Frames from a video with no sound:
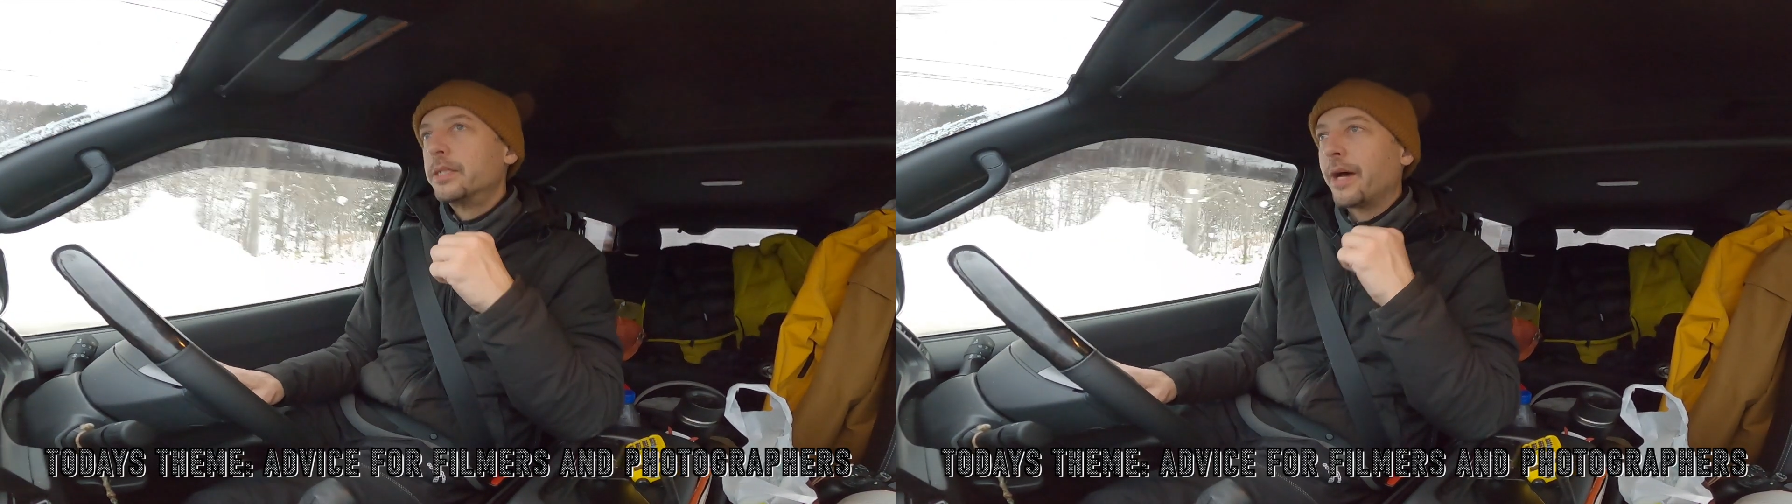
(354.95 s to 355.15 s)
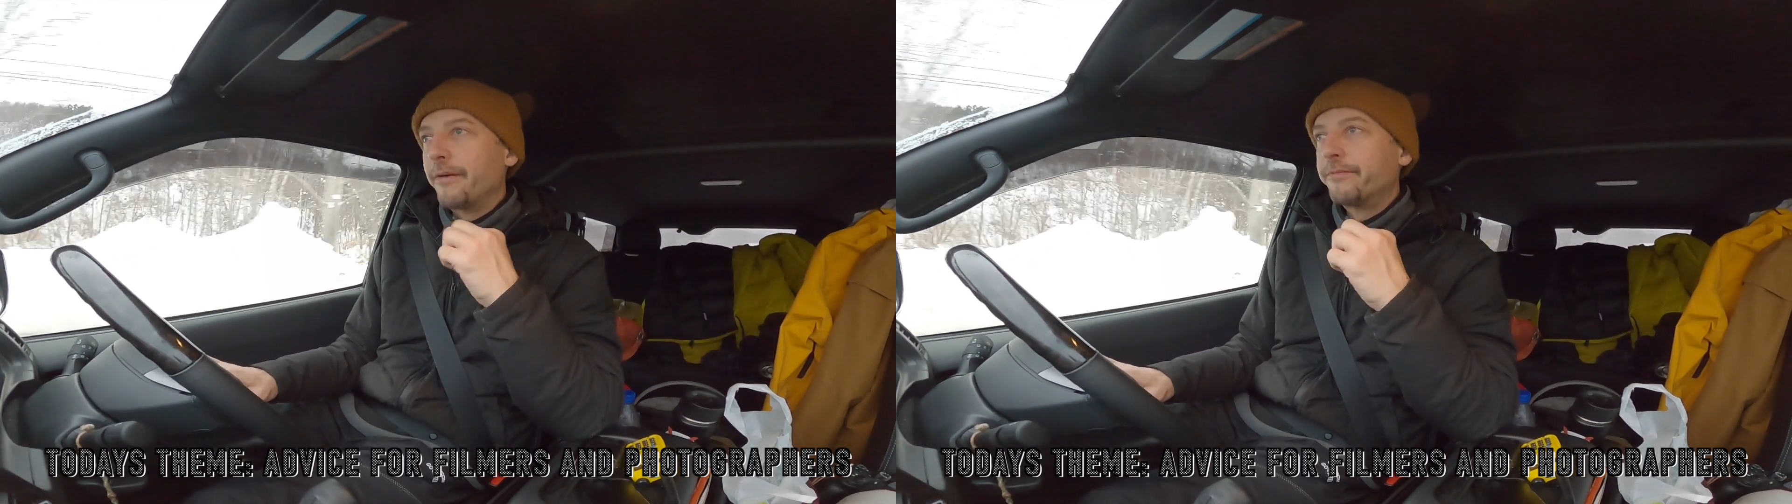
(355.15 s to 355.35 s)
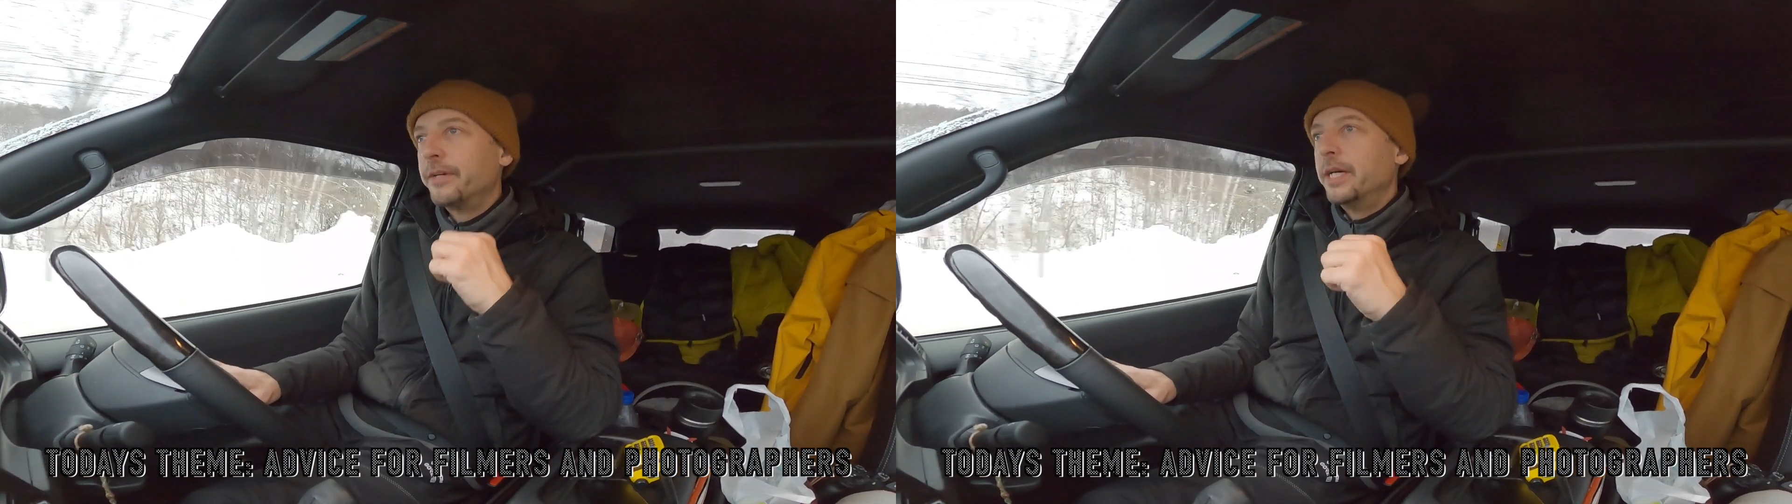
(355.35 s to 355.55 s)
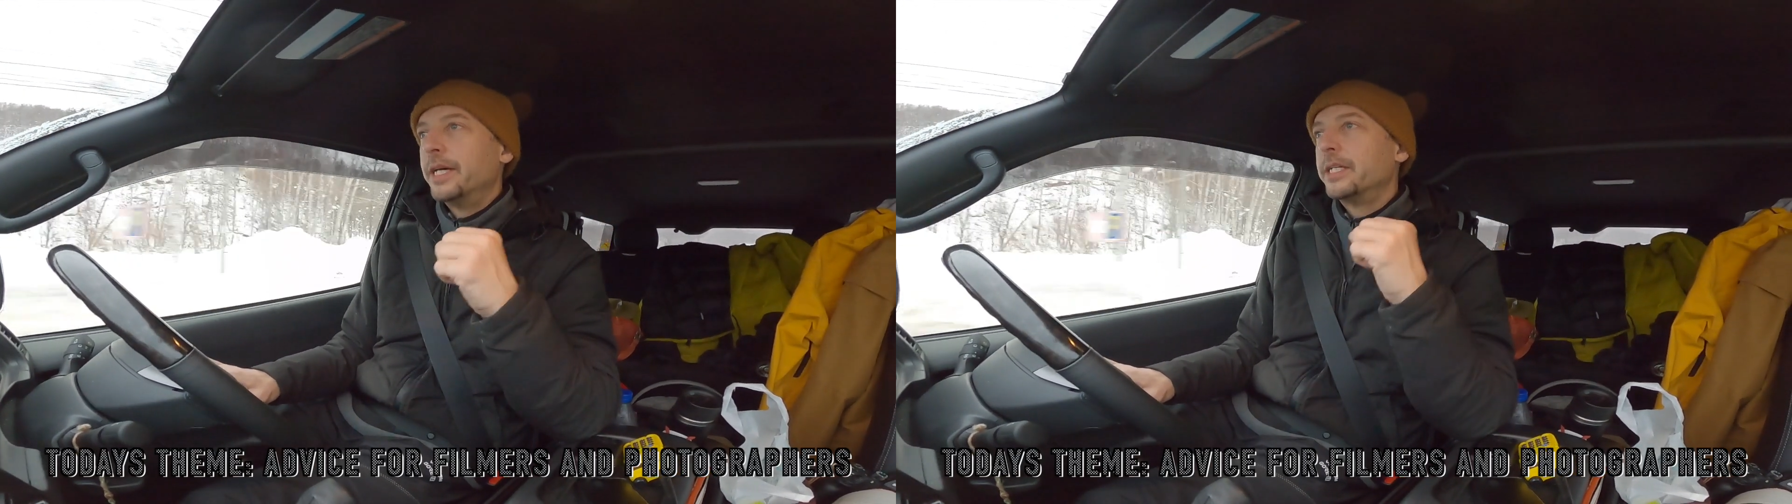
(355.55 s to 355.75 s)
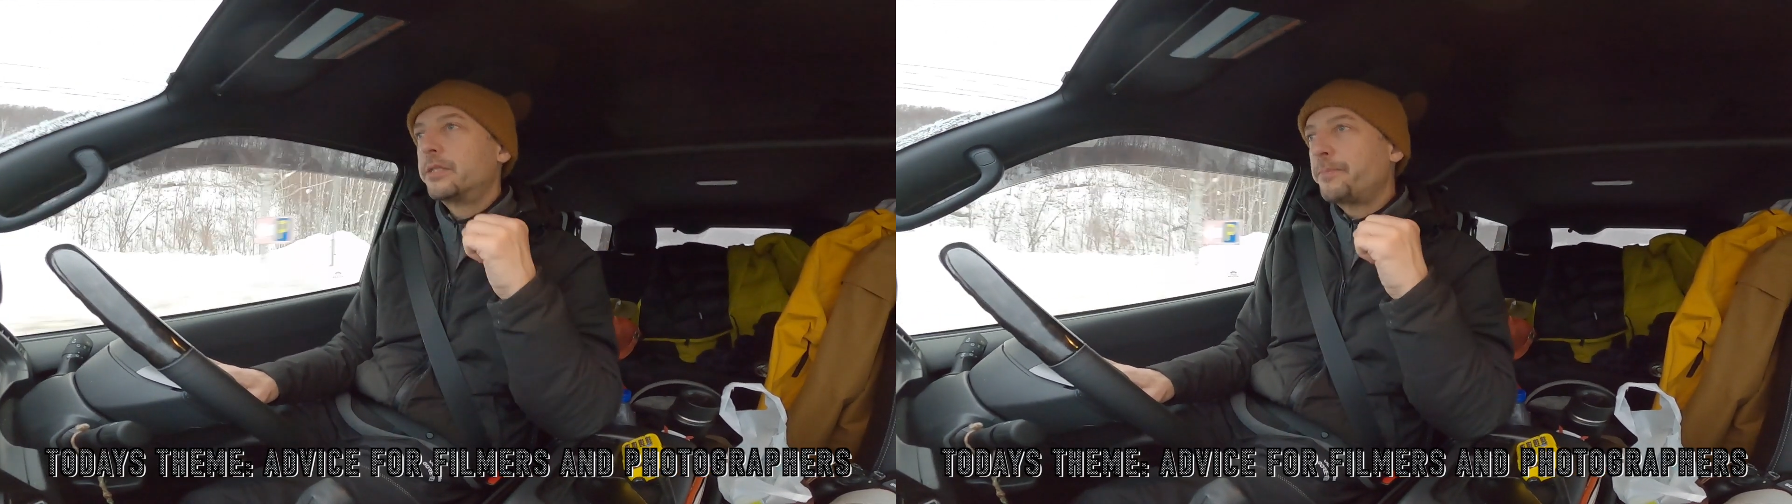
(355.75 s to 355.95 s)
Tough.
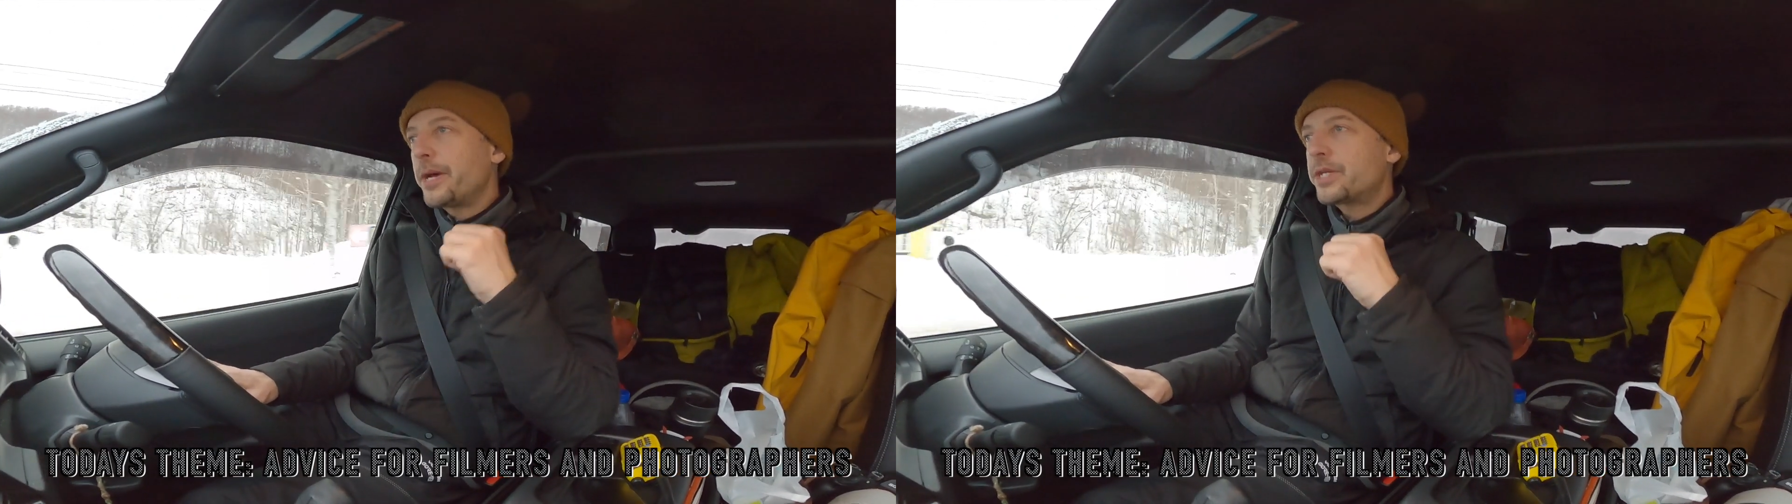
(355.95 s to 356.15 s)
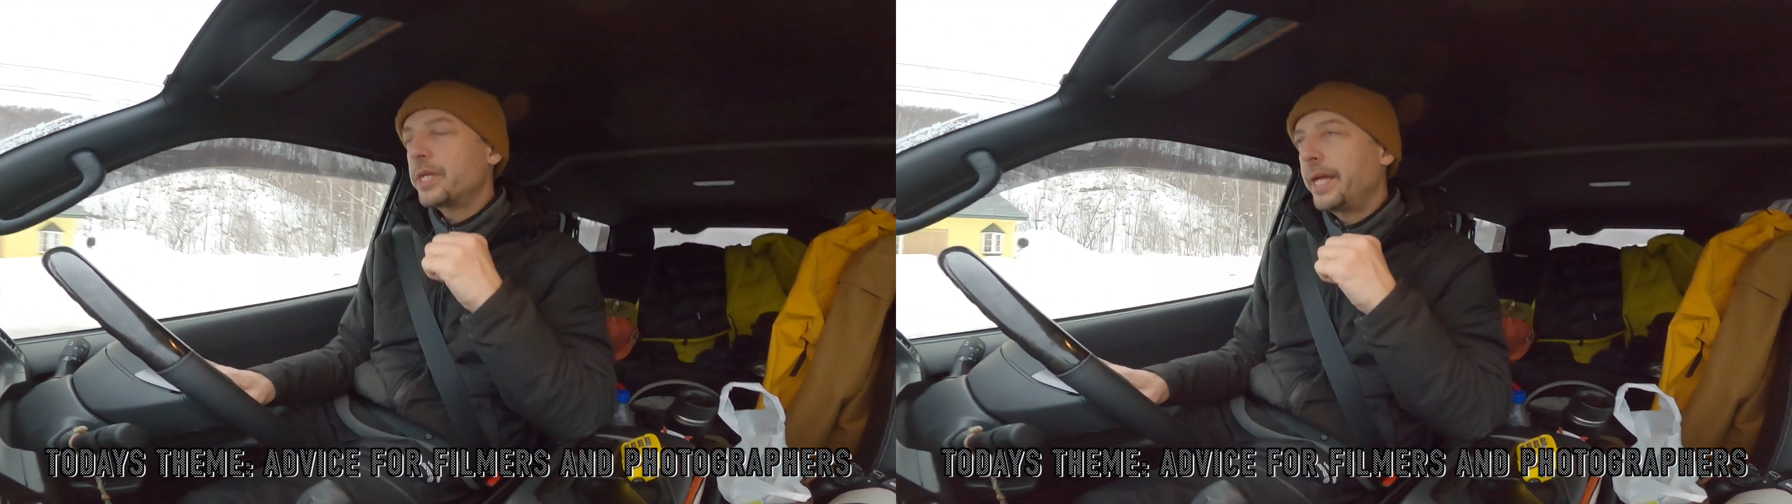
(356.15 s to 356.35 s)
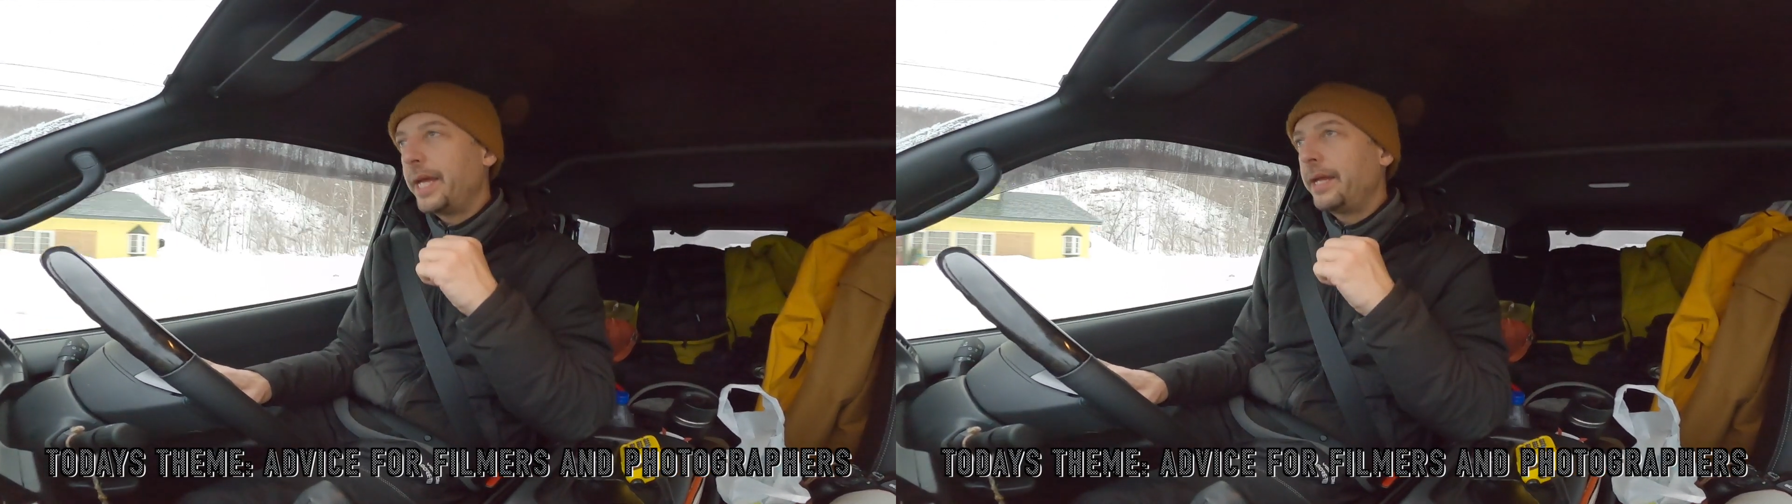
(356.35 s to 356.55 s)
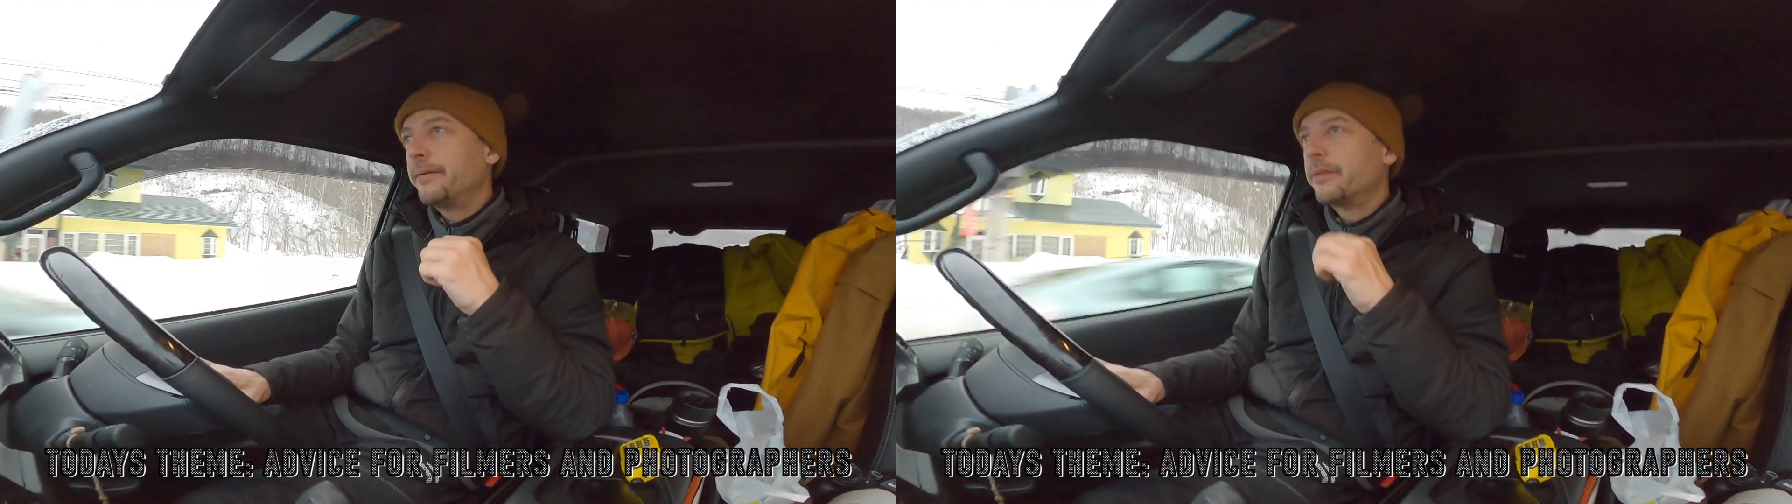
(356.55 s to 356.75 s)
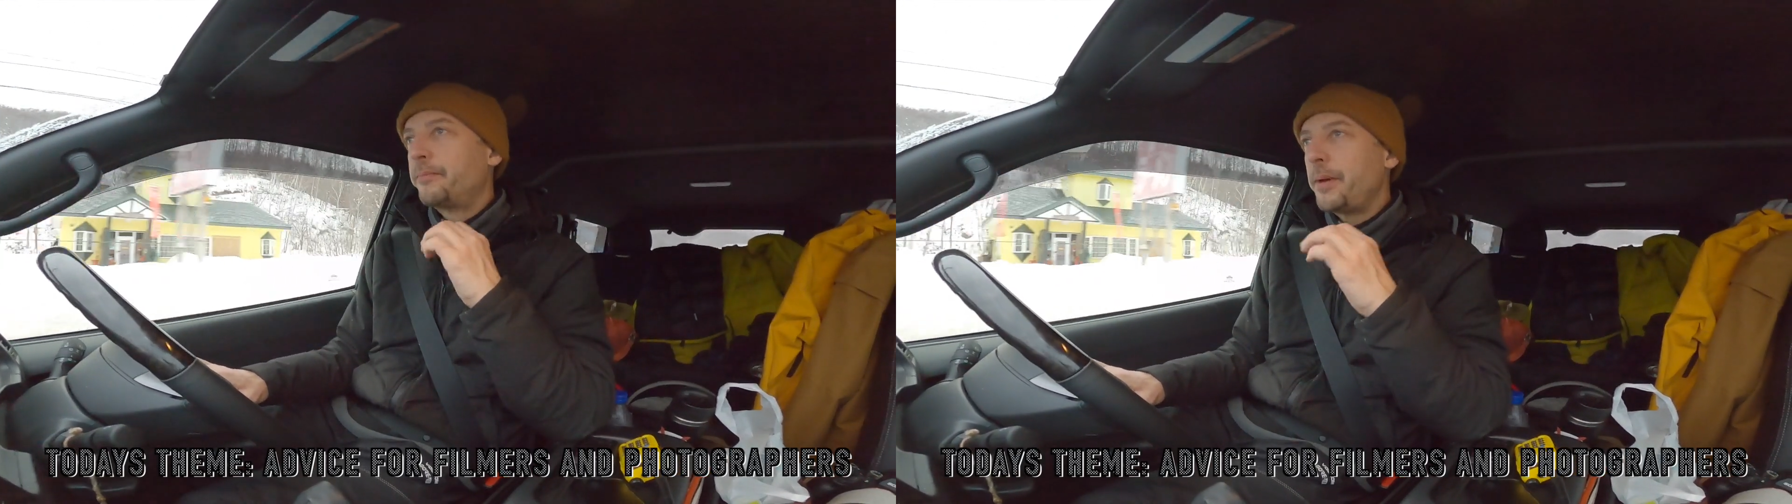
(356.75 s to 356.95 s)
Especially the